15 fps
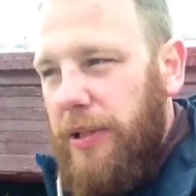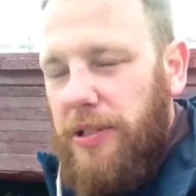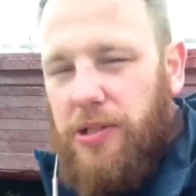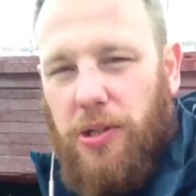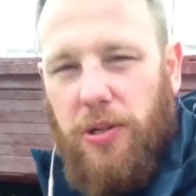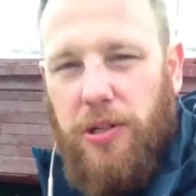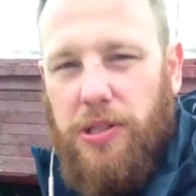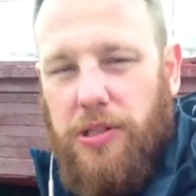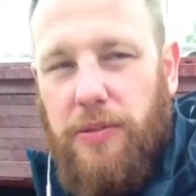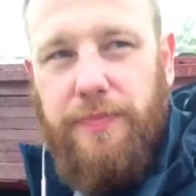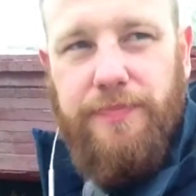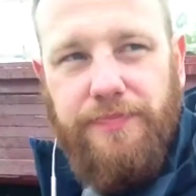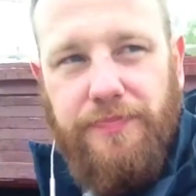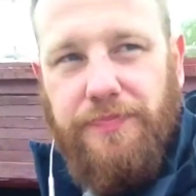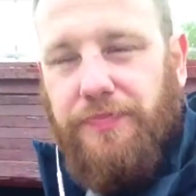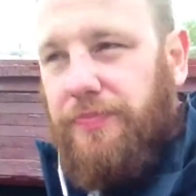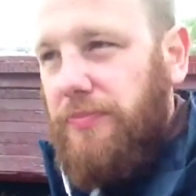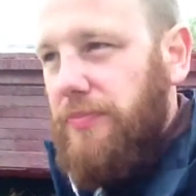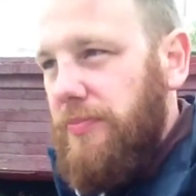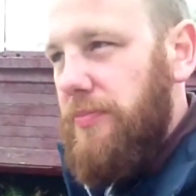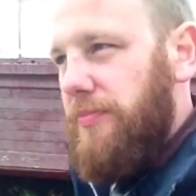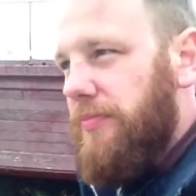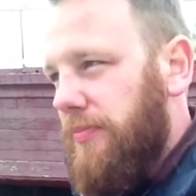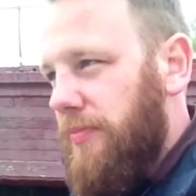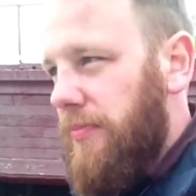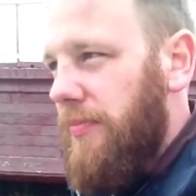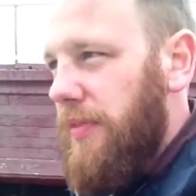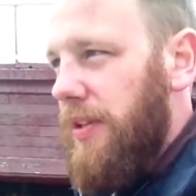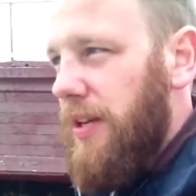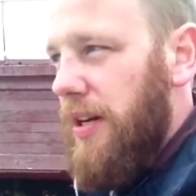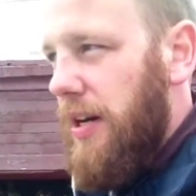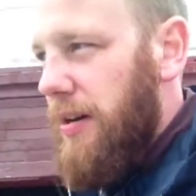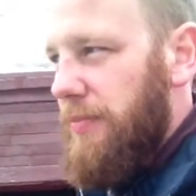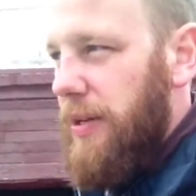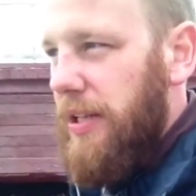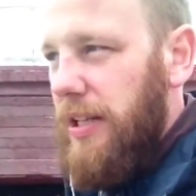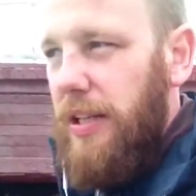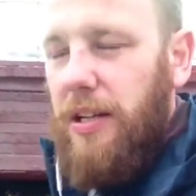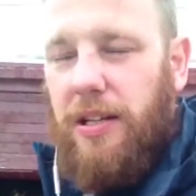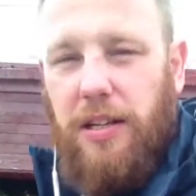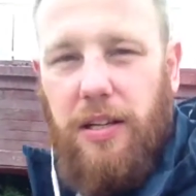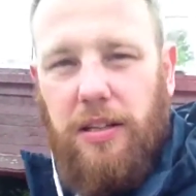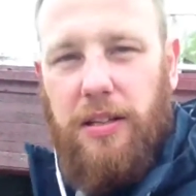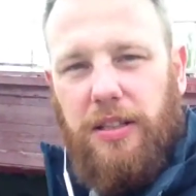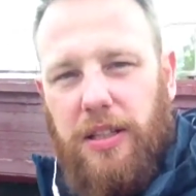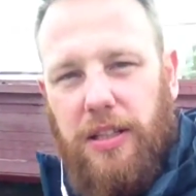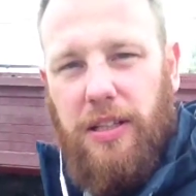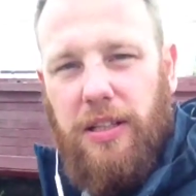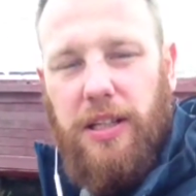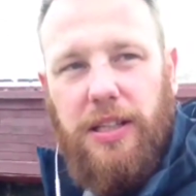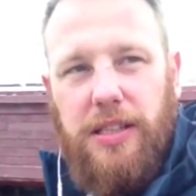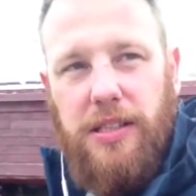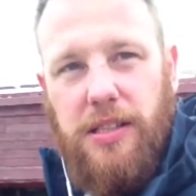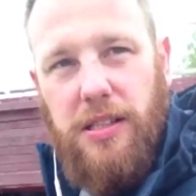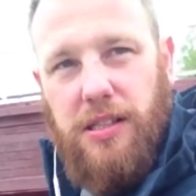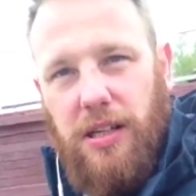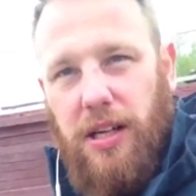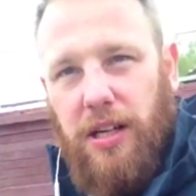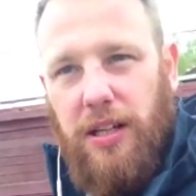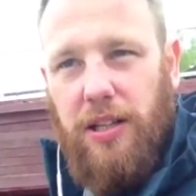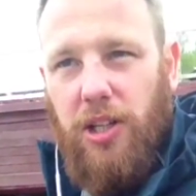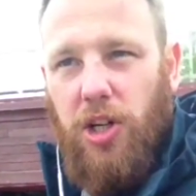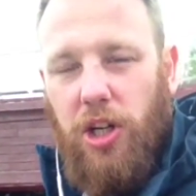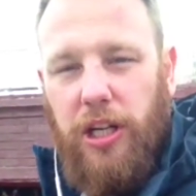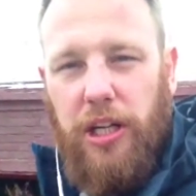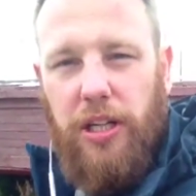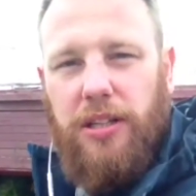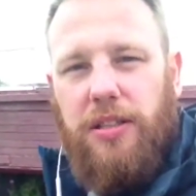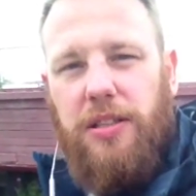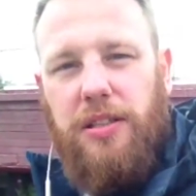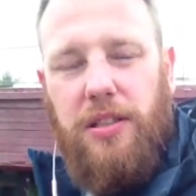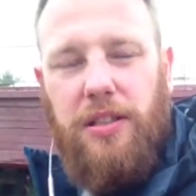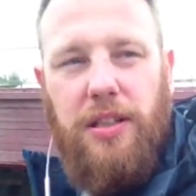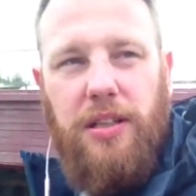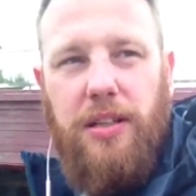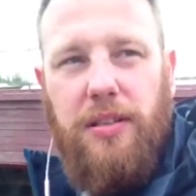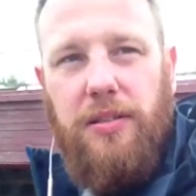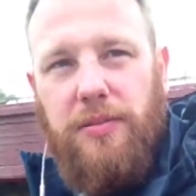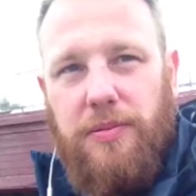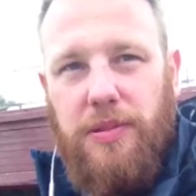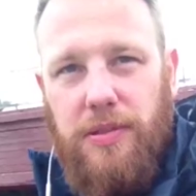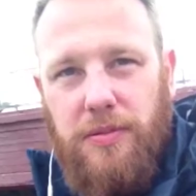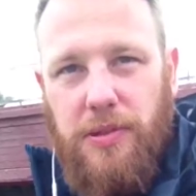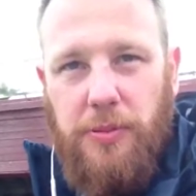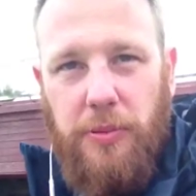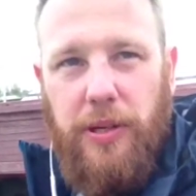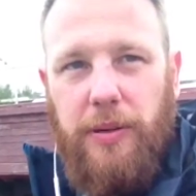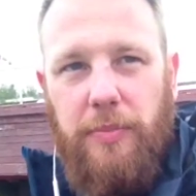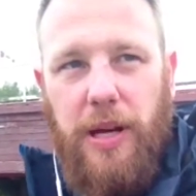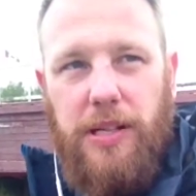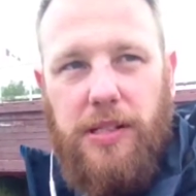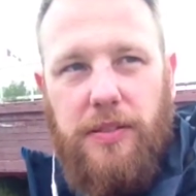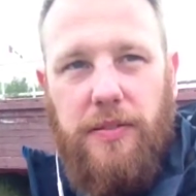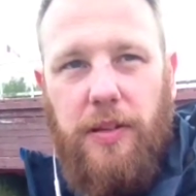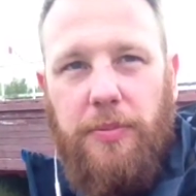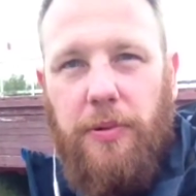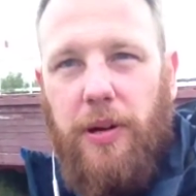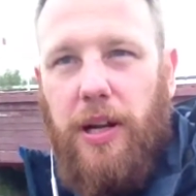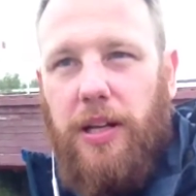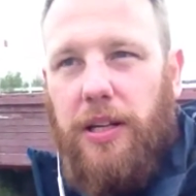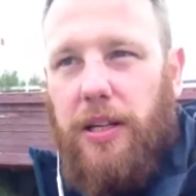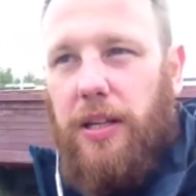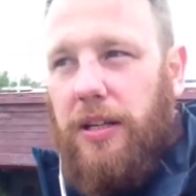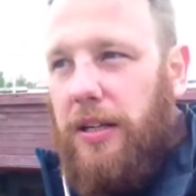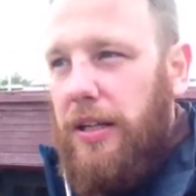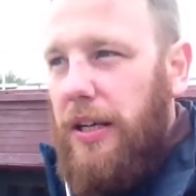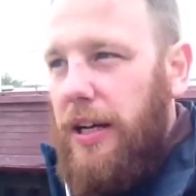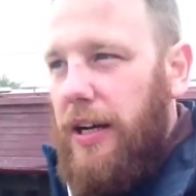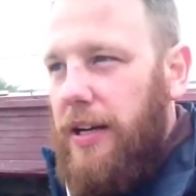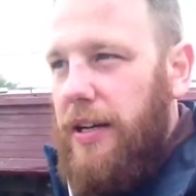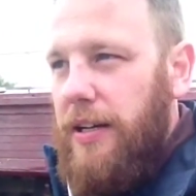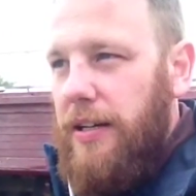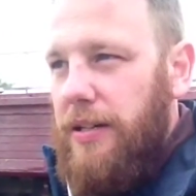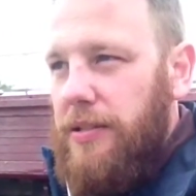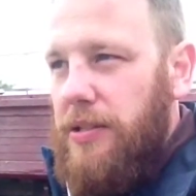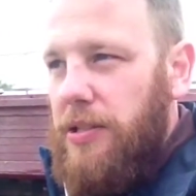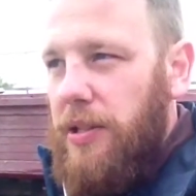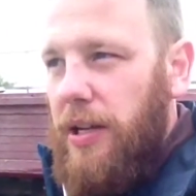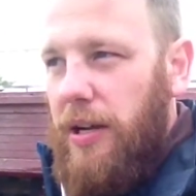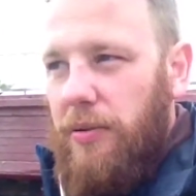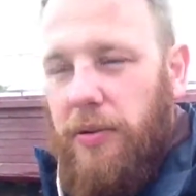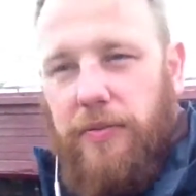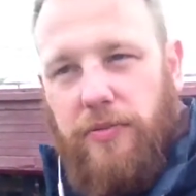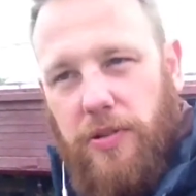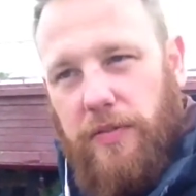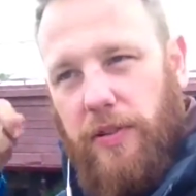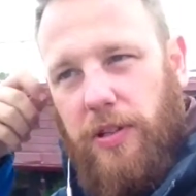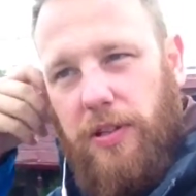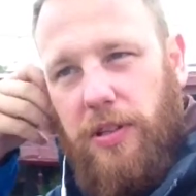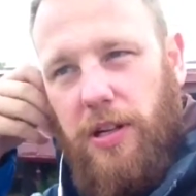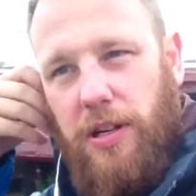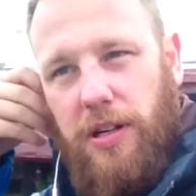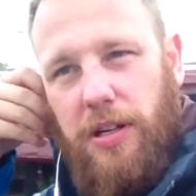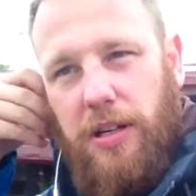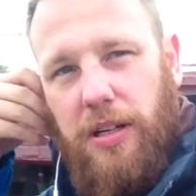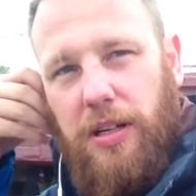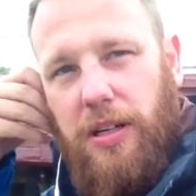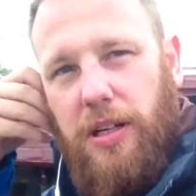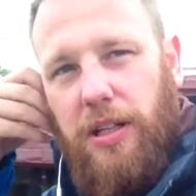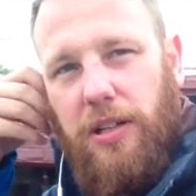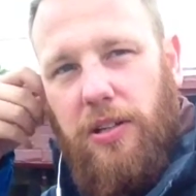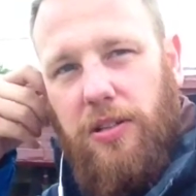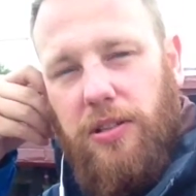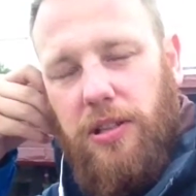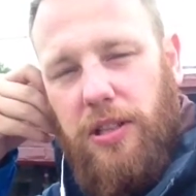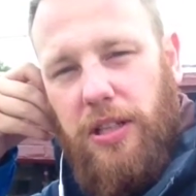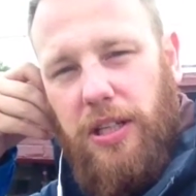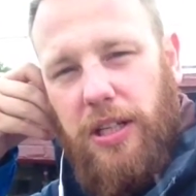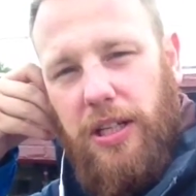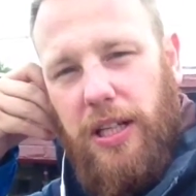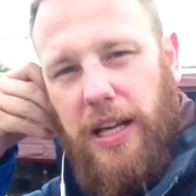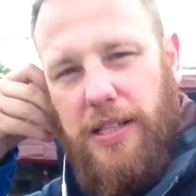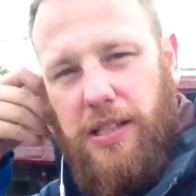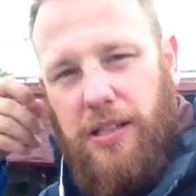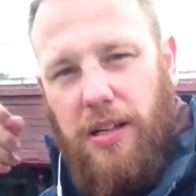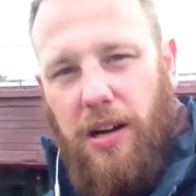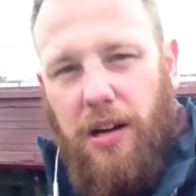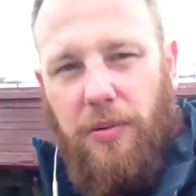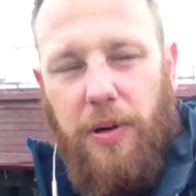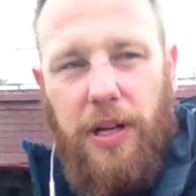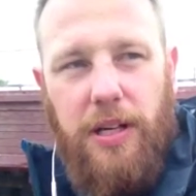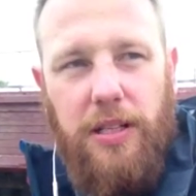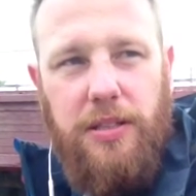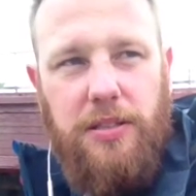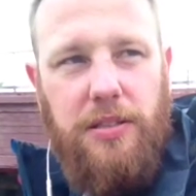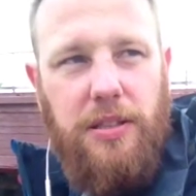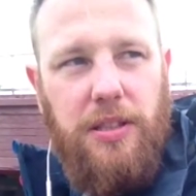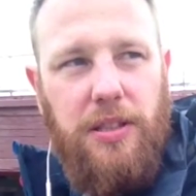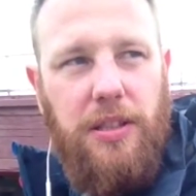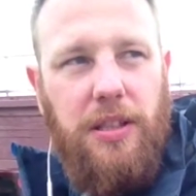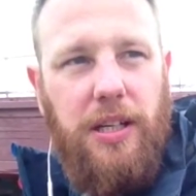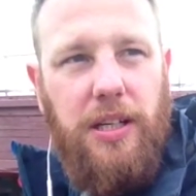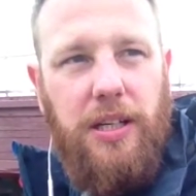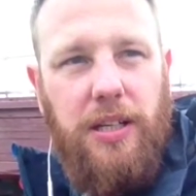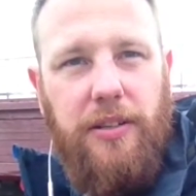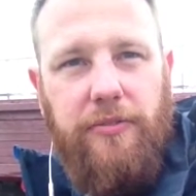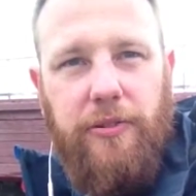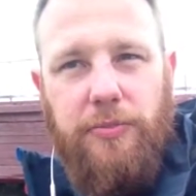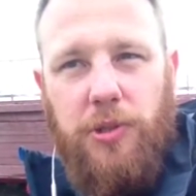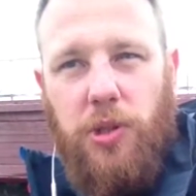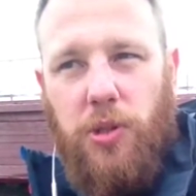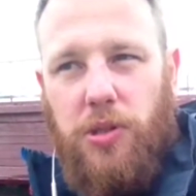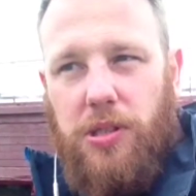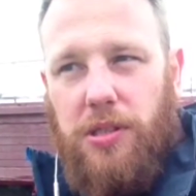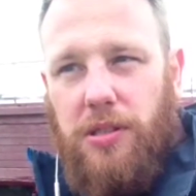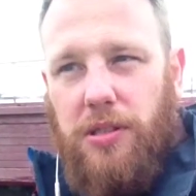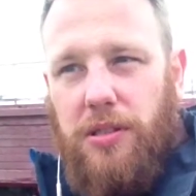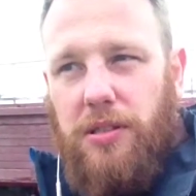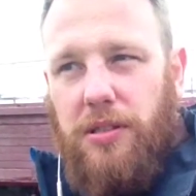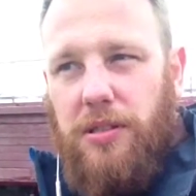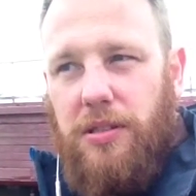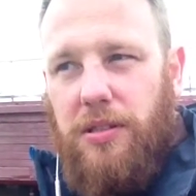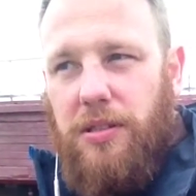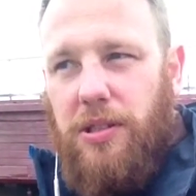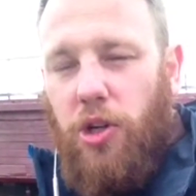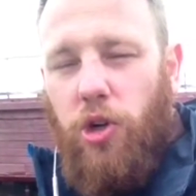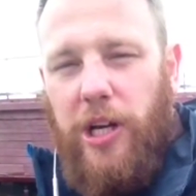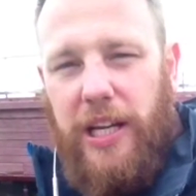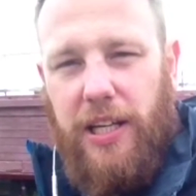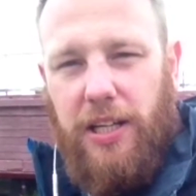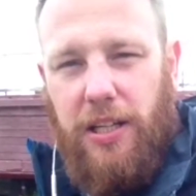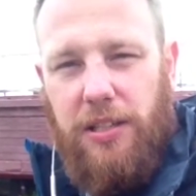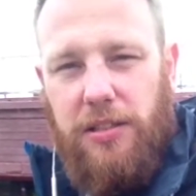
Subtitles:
of tourism, and then other things. Logging was pretty massive up around here. So yeah, we've driven along the Alaskan Highway from Dawson Creek,